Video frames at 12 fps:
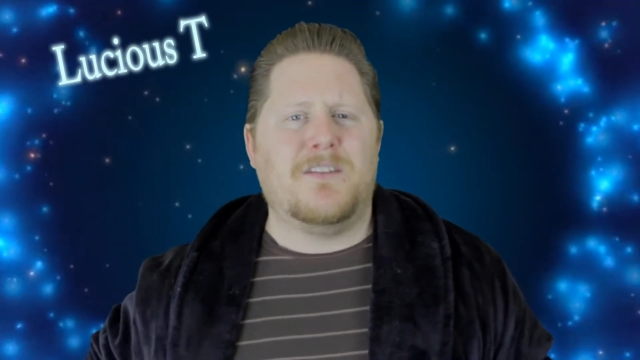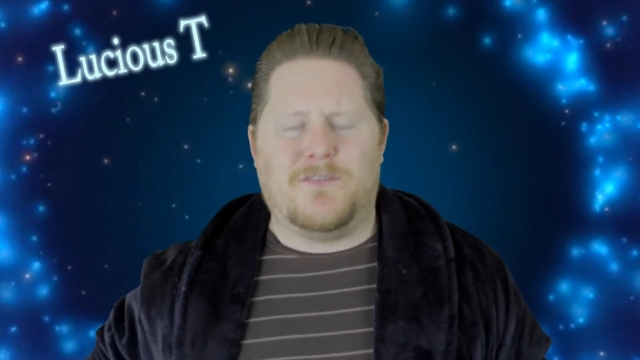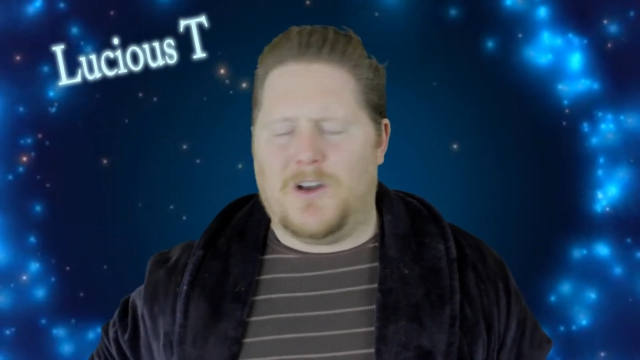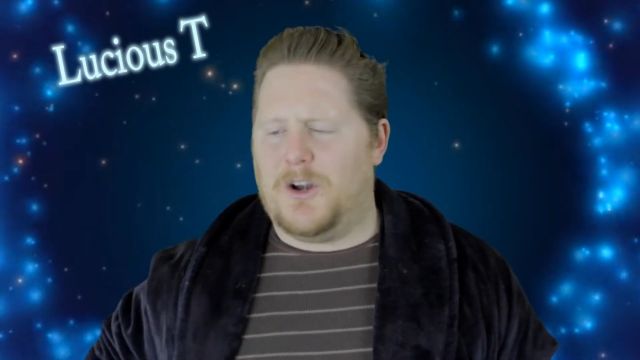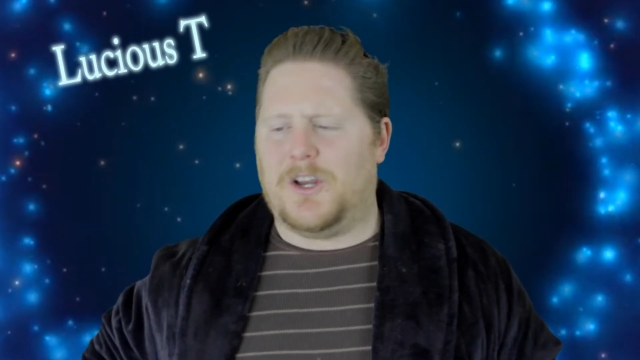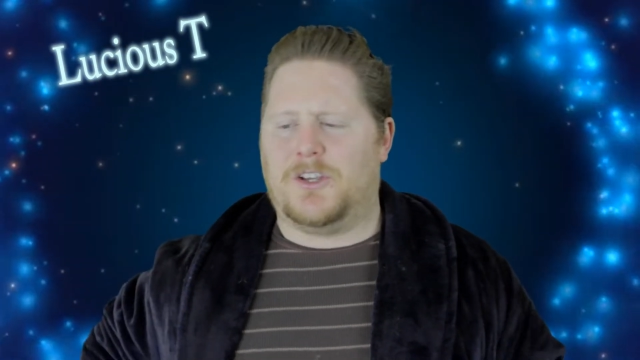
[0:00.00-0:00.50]

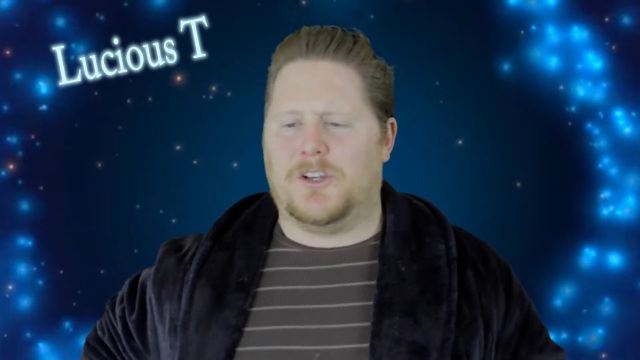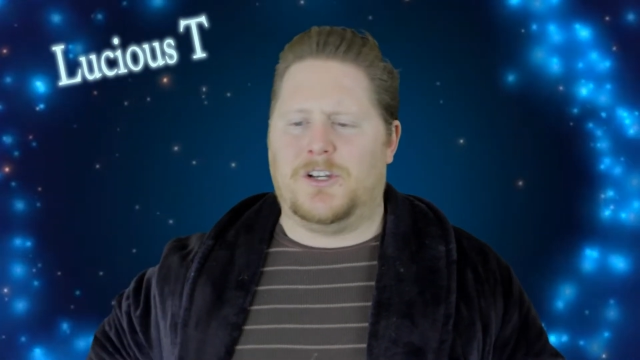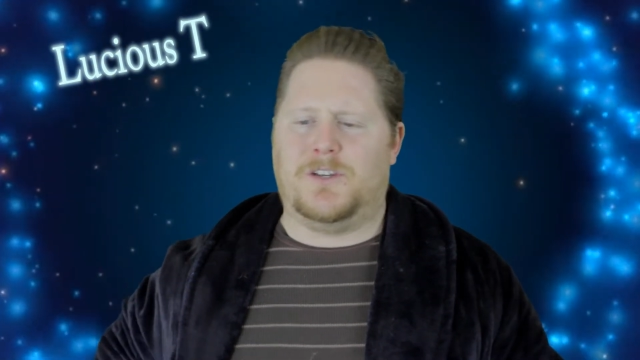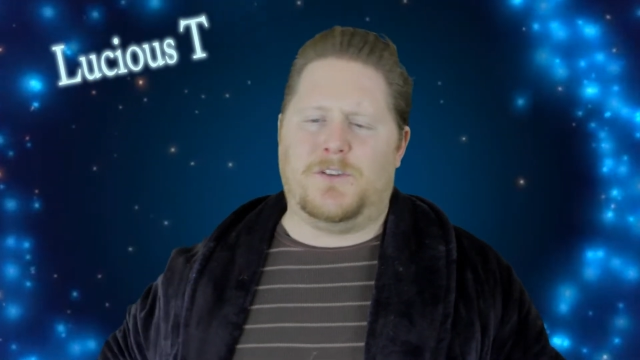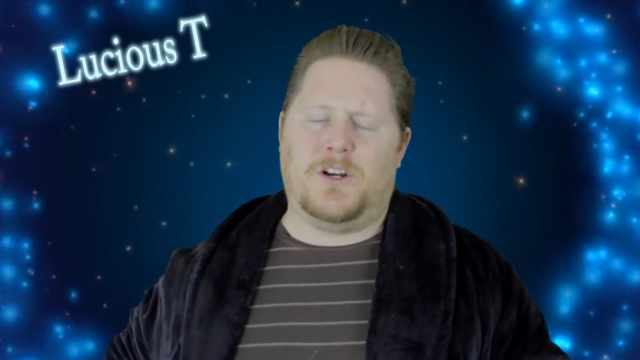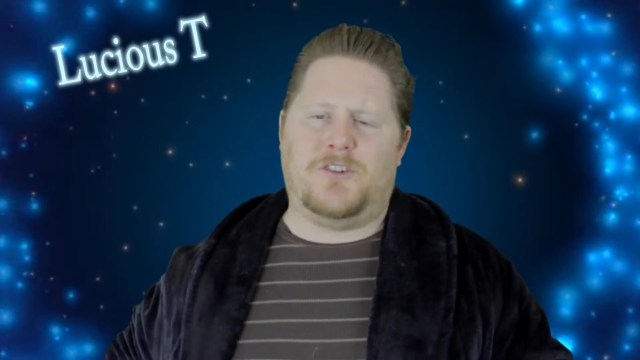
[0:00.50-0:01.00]
Very
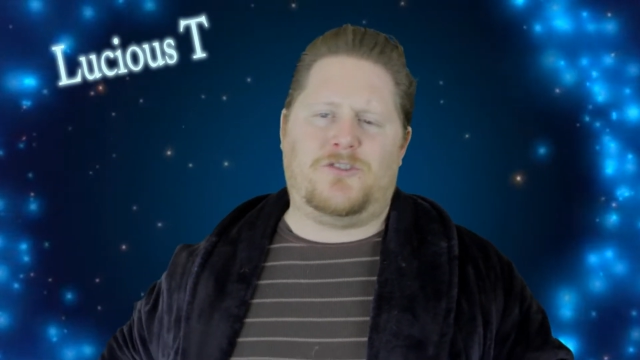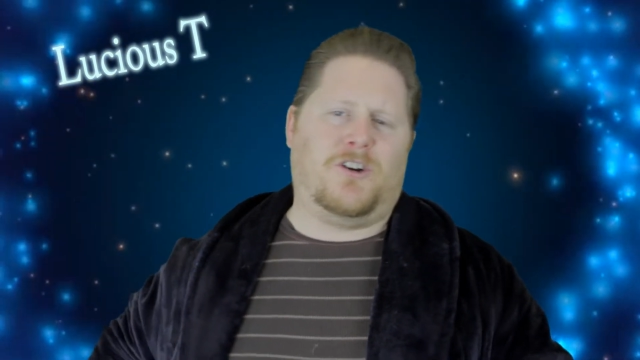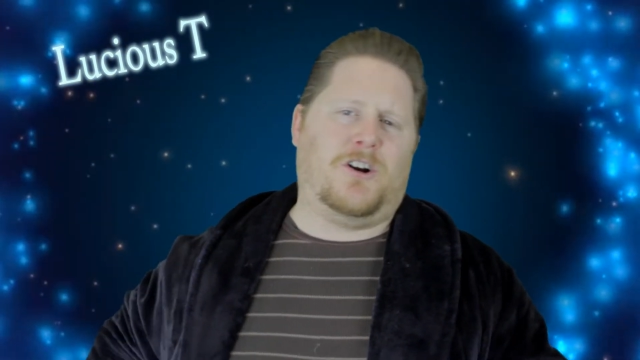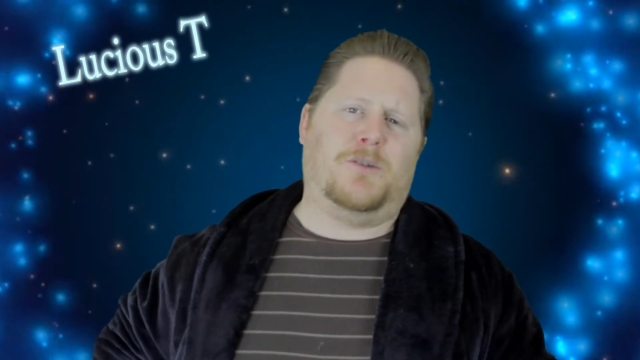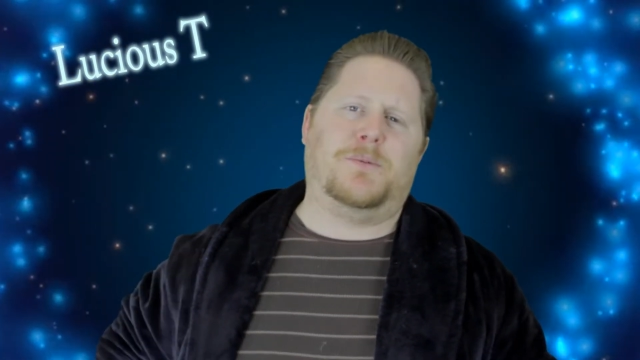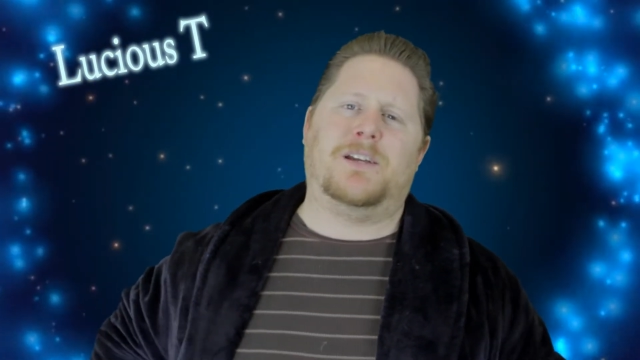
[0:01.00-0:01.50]
good, very
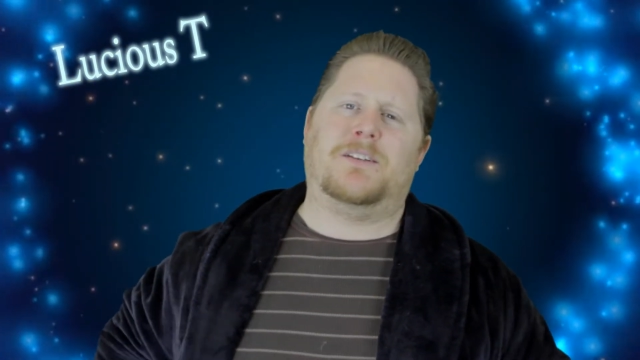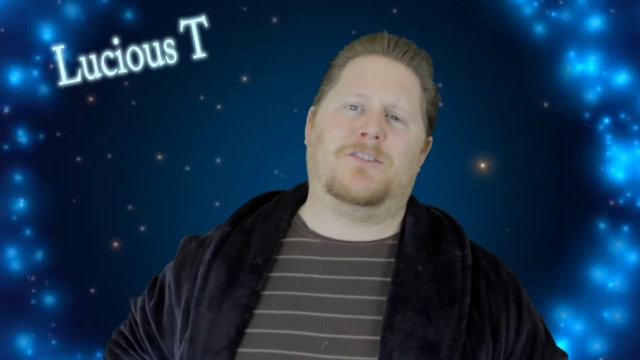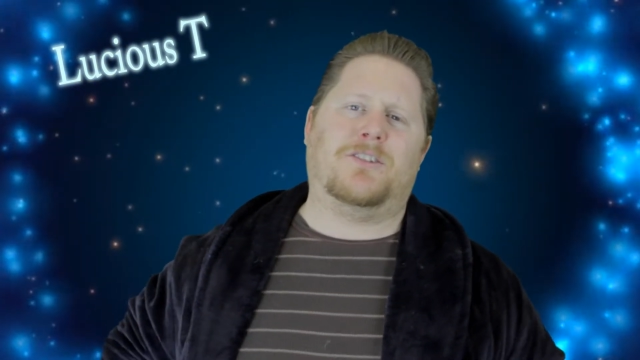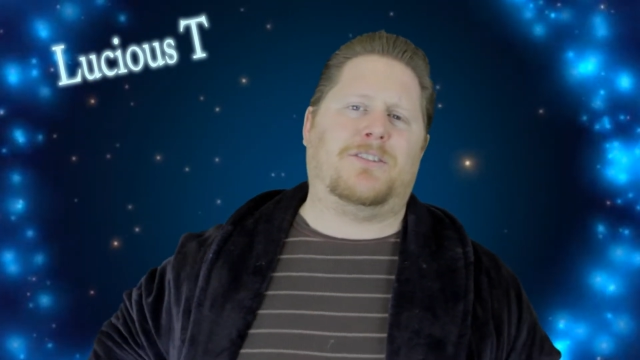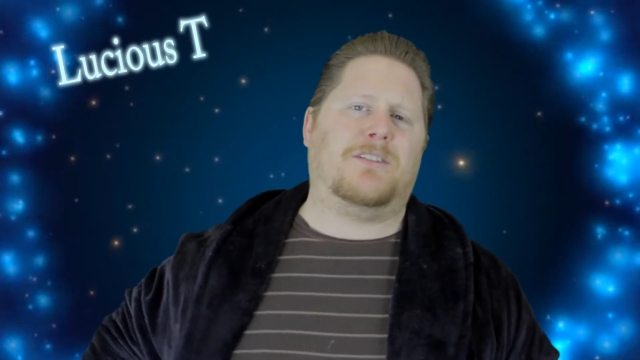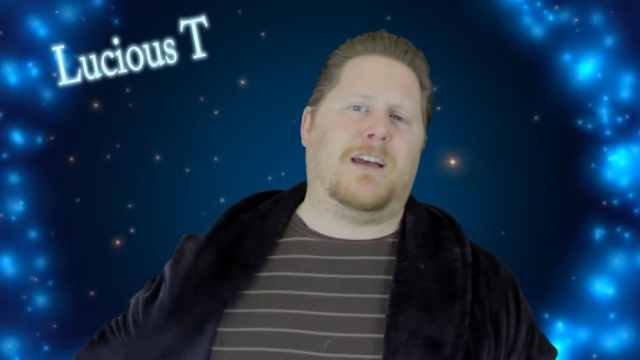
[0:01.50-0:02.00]
charming,
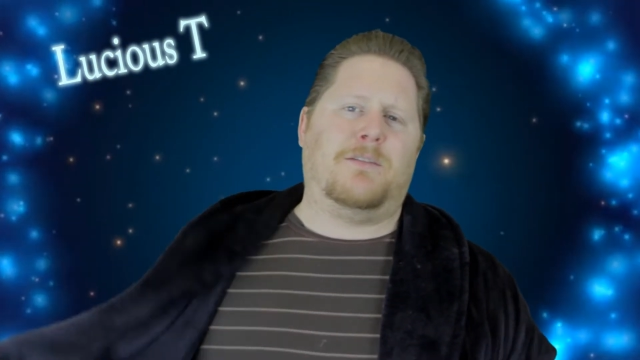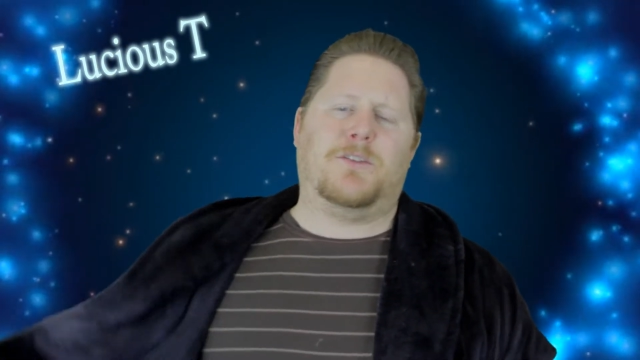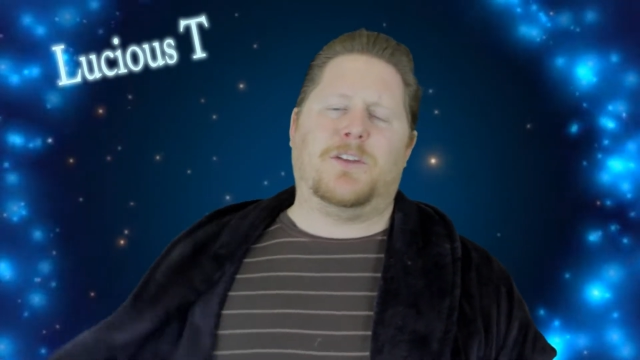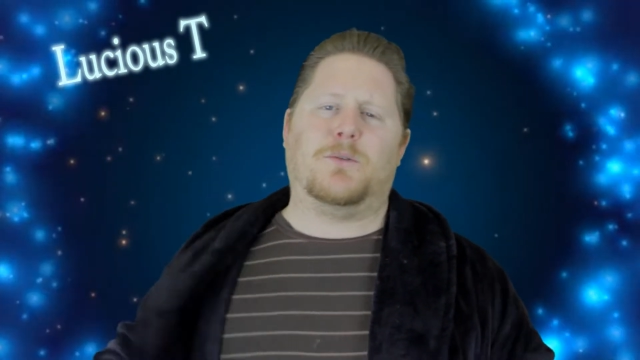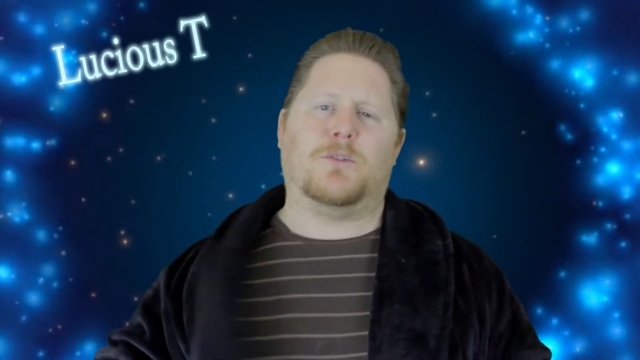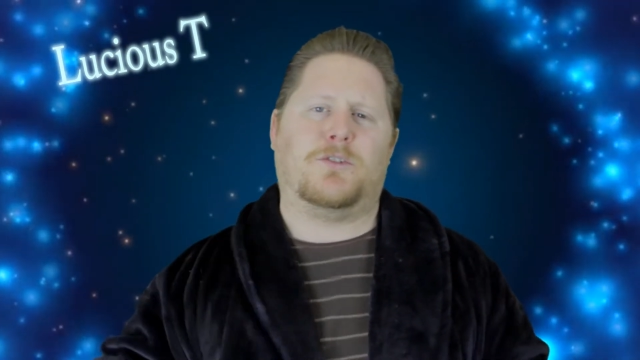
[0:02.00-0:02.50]
just
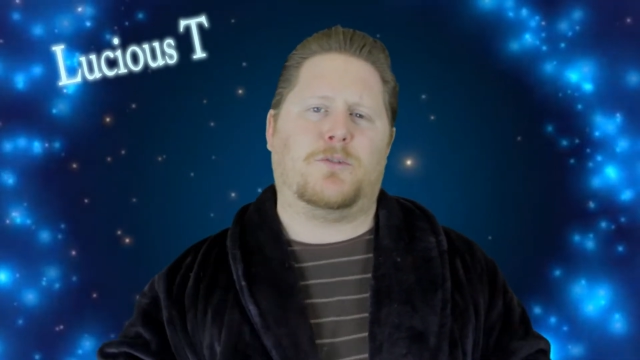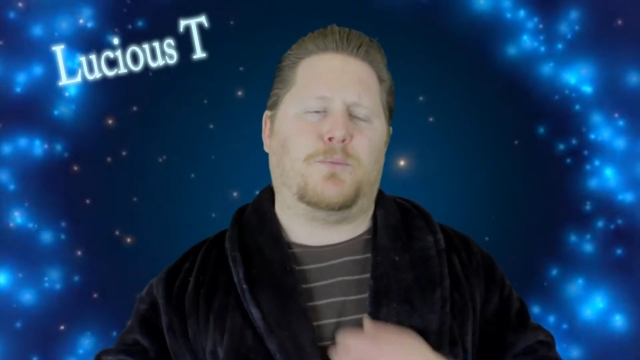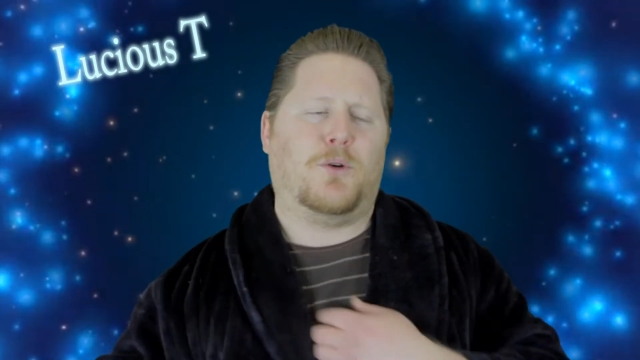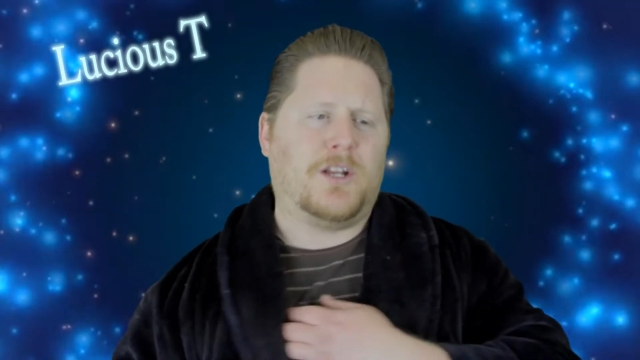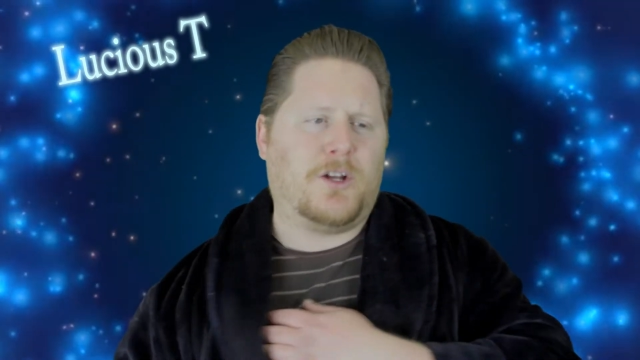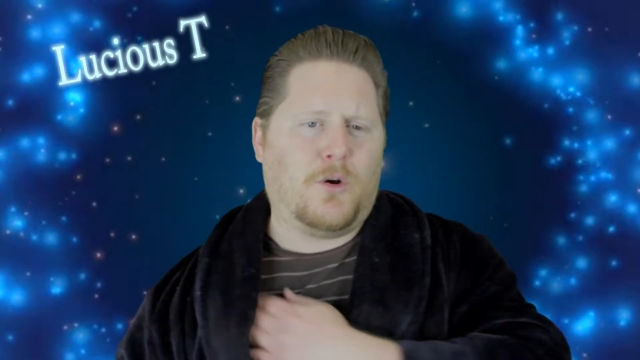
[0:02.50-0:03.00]
everything was
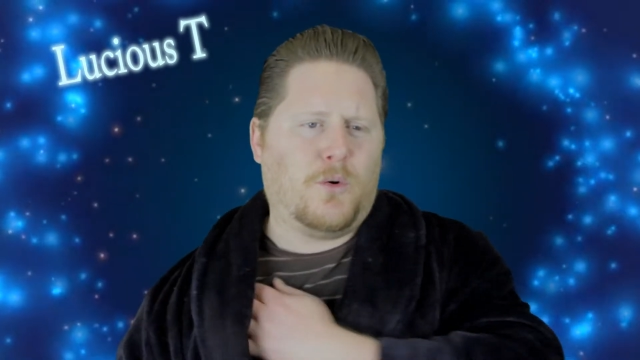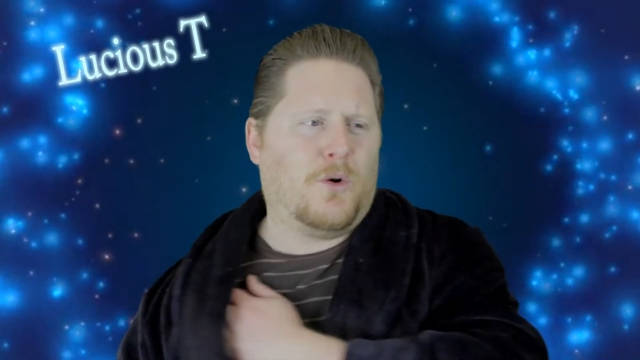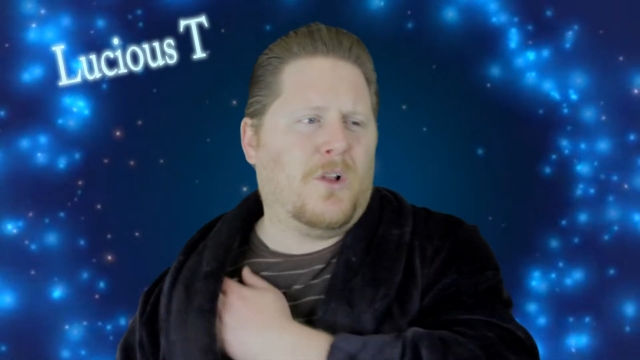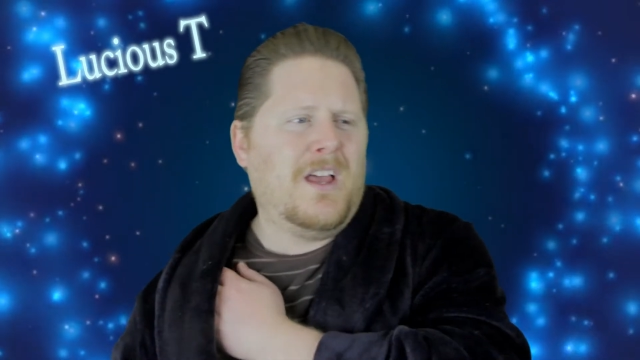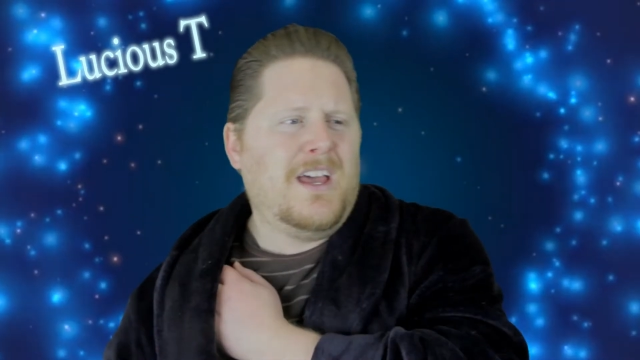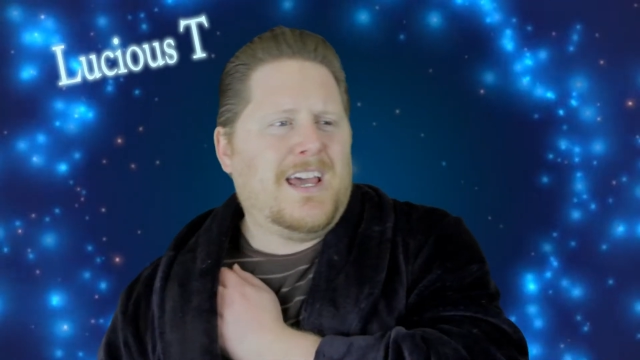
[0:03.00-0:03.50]
pretty
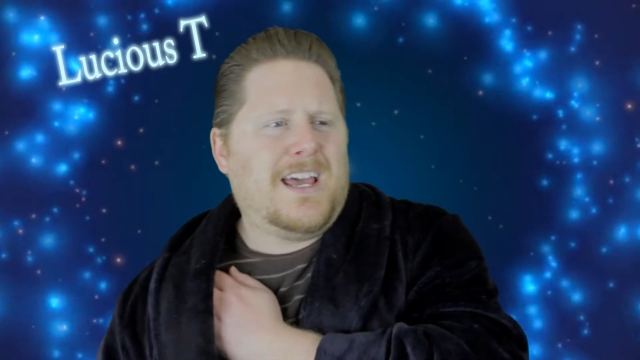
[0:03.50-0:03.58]
cool.